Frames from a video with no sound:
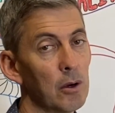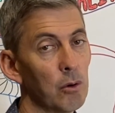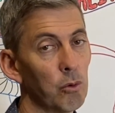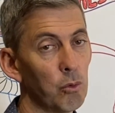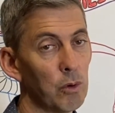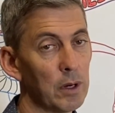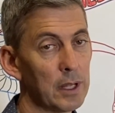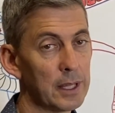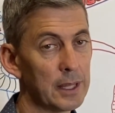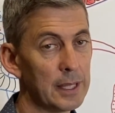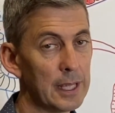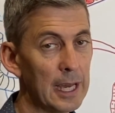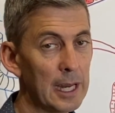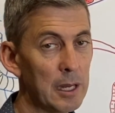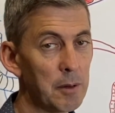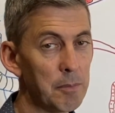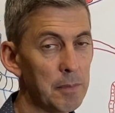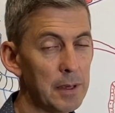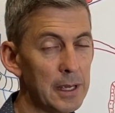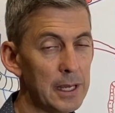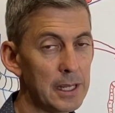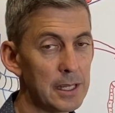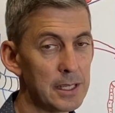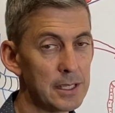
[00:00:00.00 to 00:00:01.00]
What
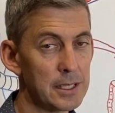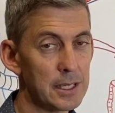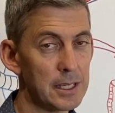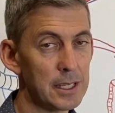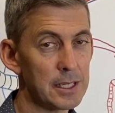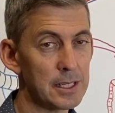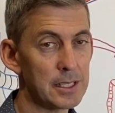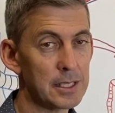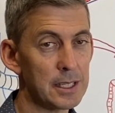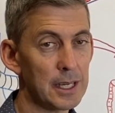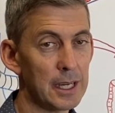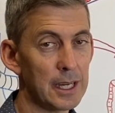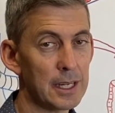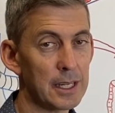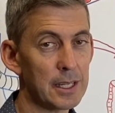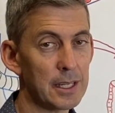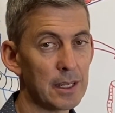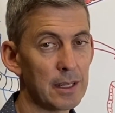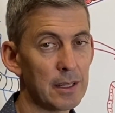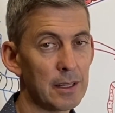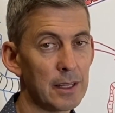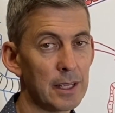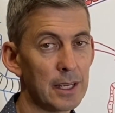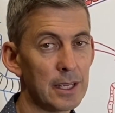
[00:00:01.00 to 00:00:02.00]
that means is that
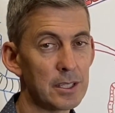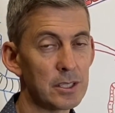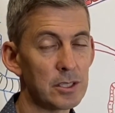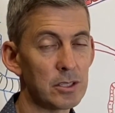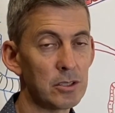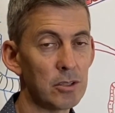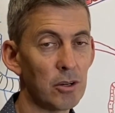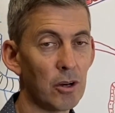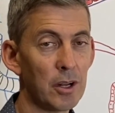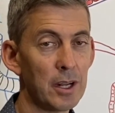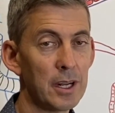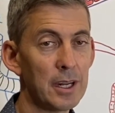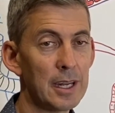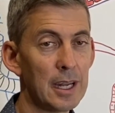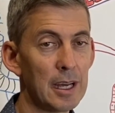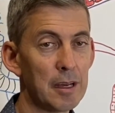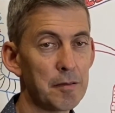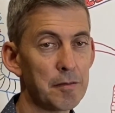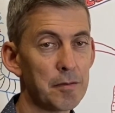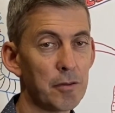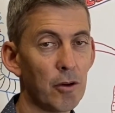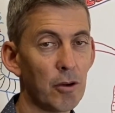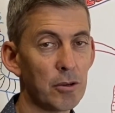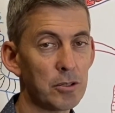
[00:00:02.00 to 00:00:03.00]
there's not
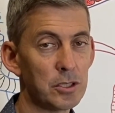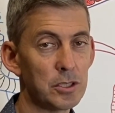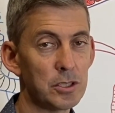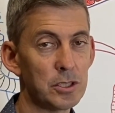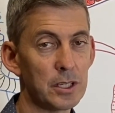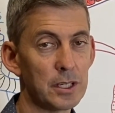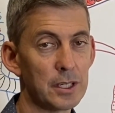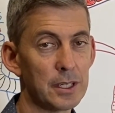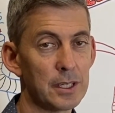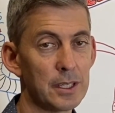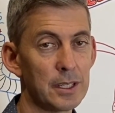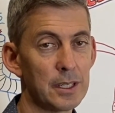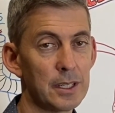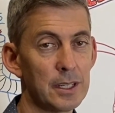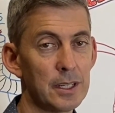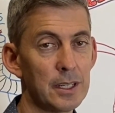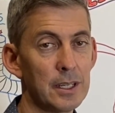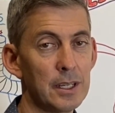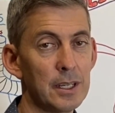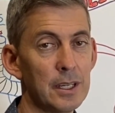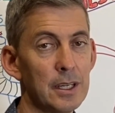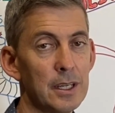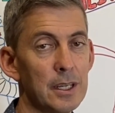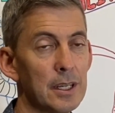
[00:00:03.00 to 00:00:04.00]
enough oxygen
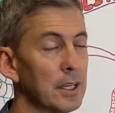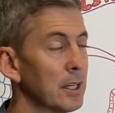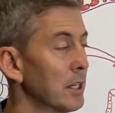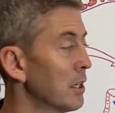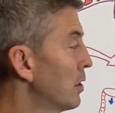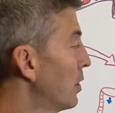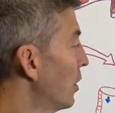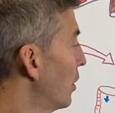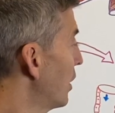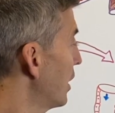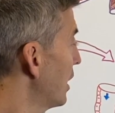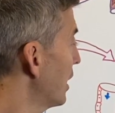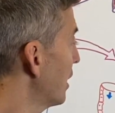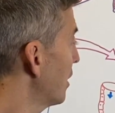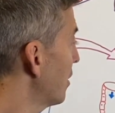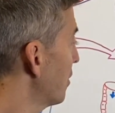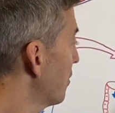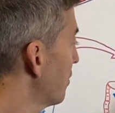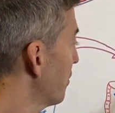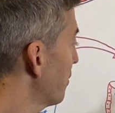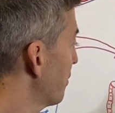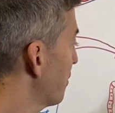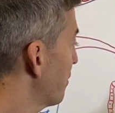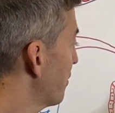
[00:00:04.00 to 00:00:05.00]
going
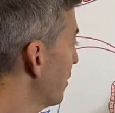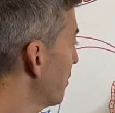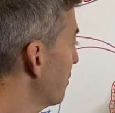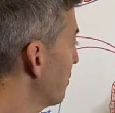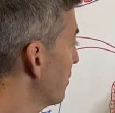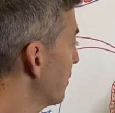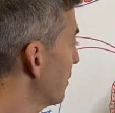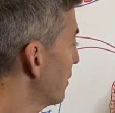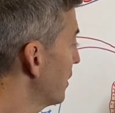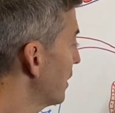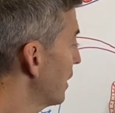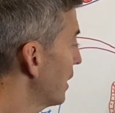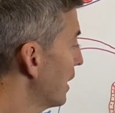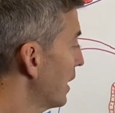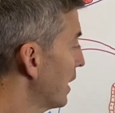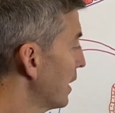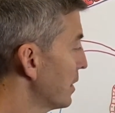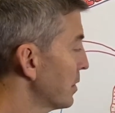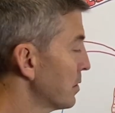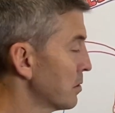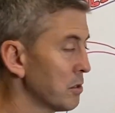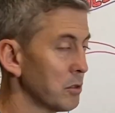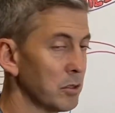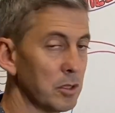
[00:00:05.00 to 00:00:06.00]
from the
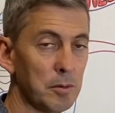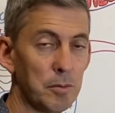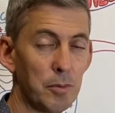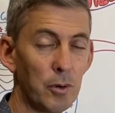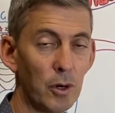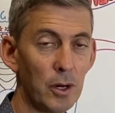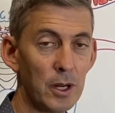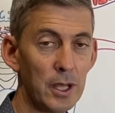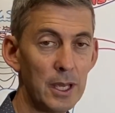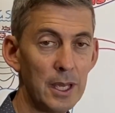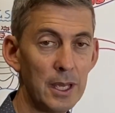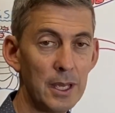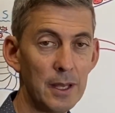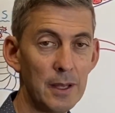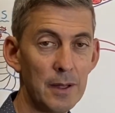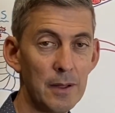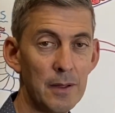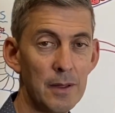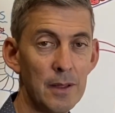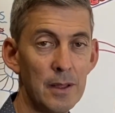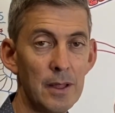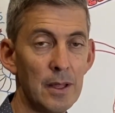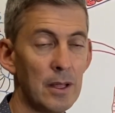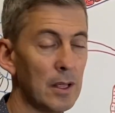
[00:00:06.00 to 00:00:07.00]
lungs to the body.
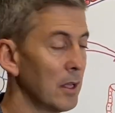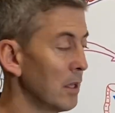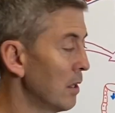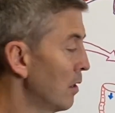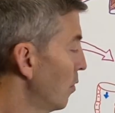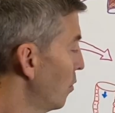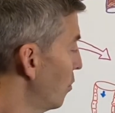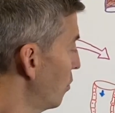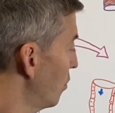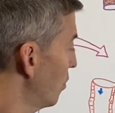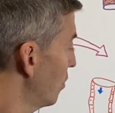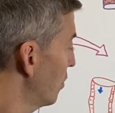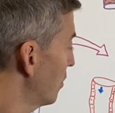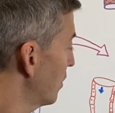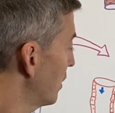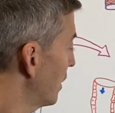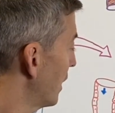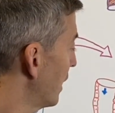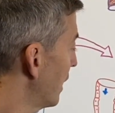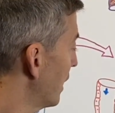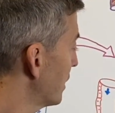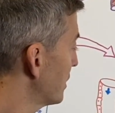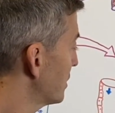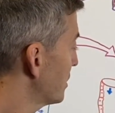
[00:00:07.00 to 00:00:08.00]

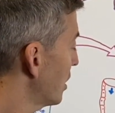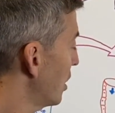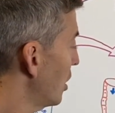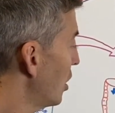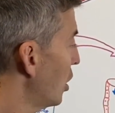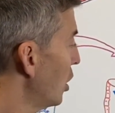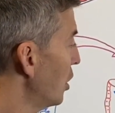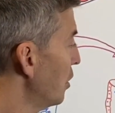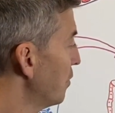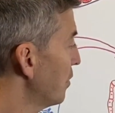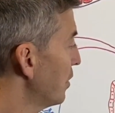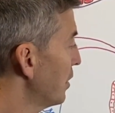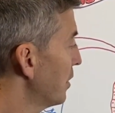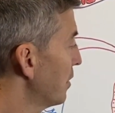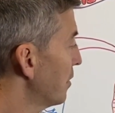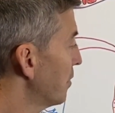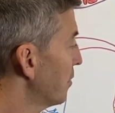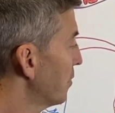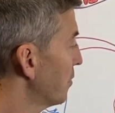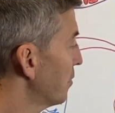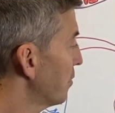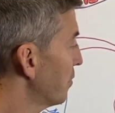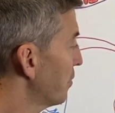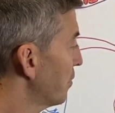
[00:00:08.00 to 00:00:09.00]
The lungs
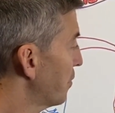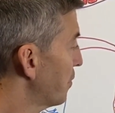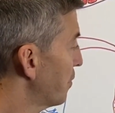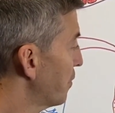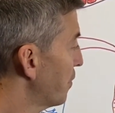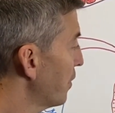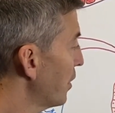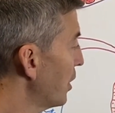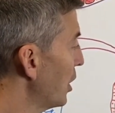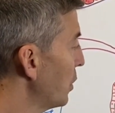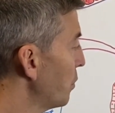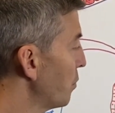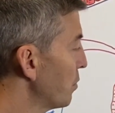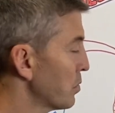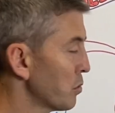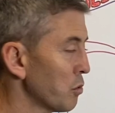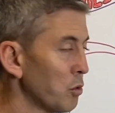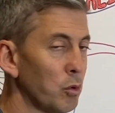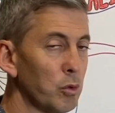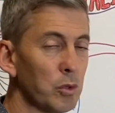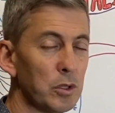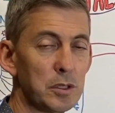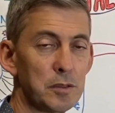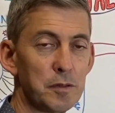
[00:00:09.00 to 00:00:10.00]
overflown with
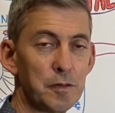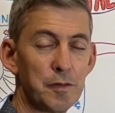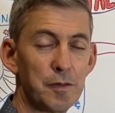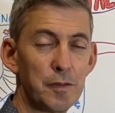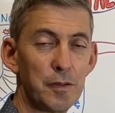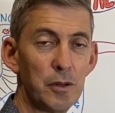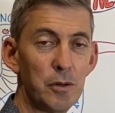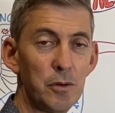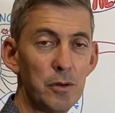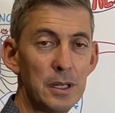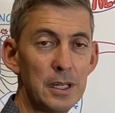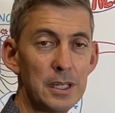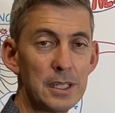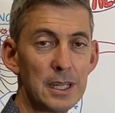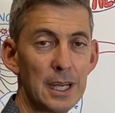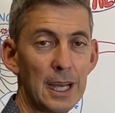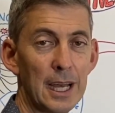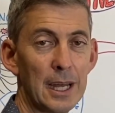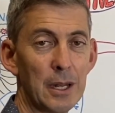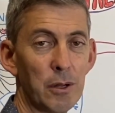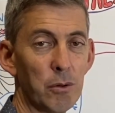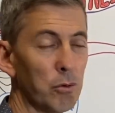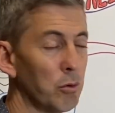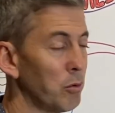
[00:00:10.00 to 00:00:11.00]
all this fluid
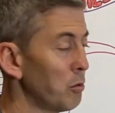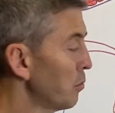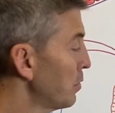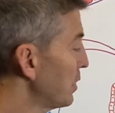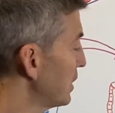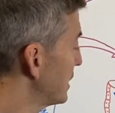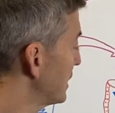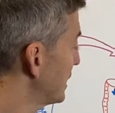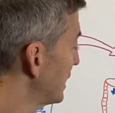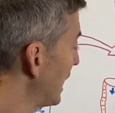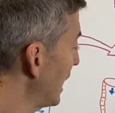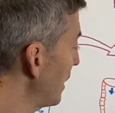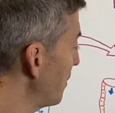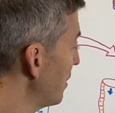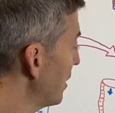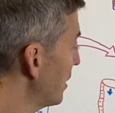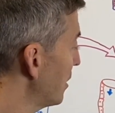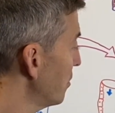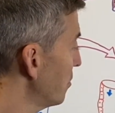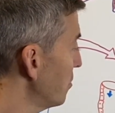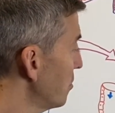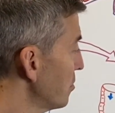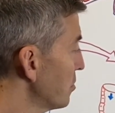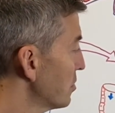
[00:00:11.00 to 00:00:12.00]
and all these
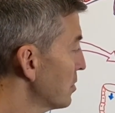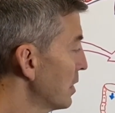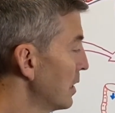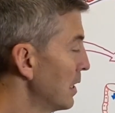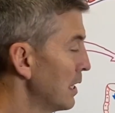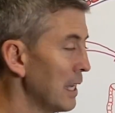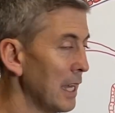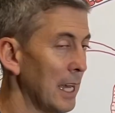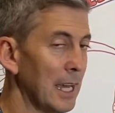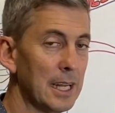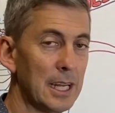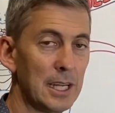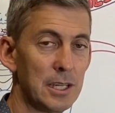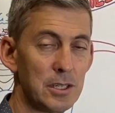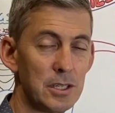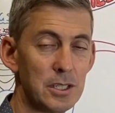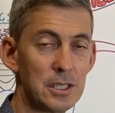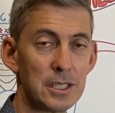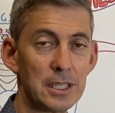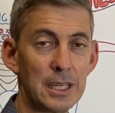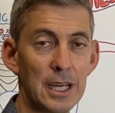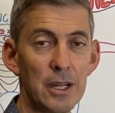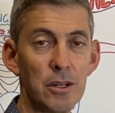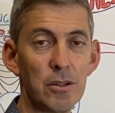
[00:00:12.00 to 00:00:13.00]
chemicals, and it
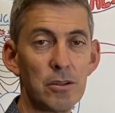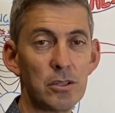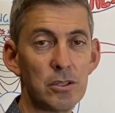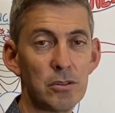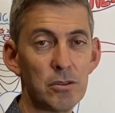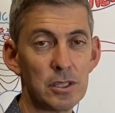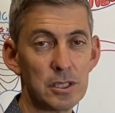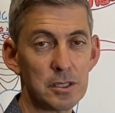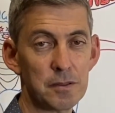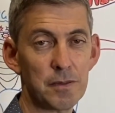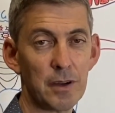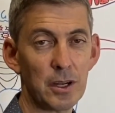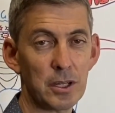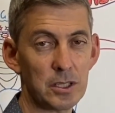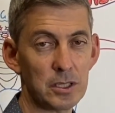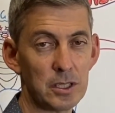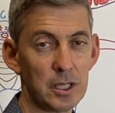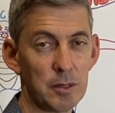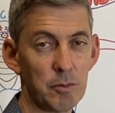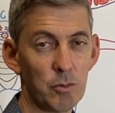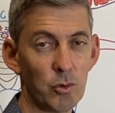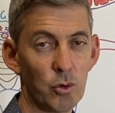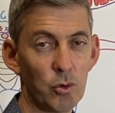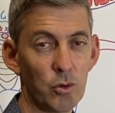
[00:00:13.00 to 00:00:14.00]
just cannot do its
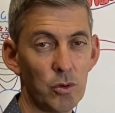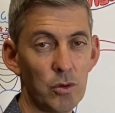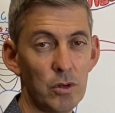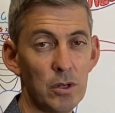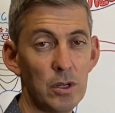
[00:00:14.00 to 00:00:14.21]
function anymore.